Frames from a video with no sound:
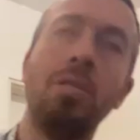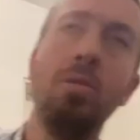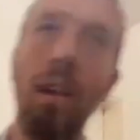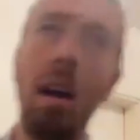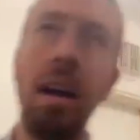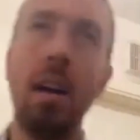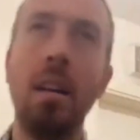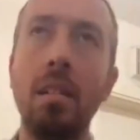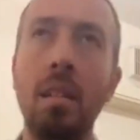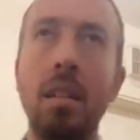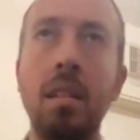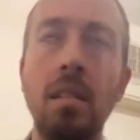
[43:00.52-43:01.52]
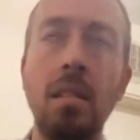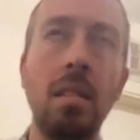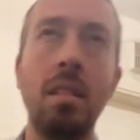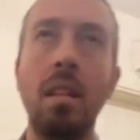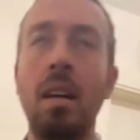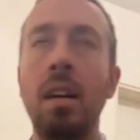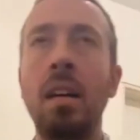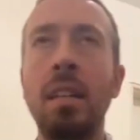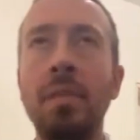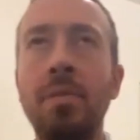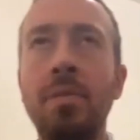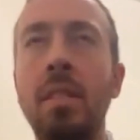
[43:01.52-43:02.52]
so
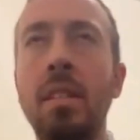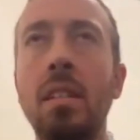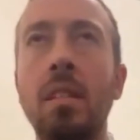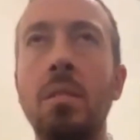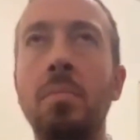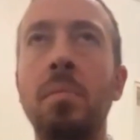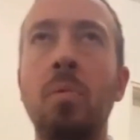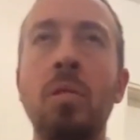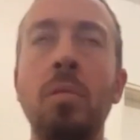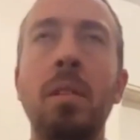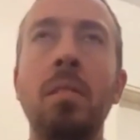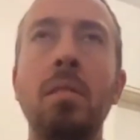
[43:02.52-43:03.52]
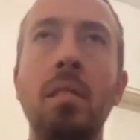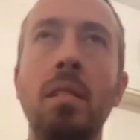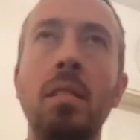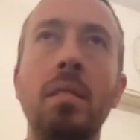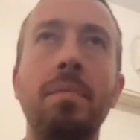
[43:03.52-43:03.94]
I'd have to think a little bit more about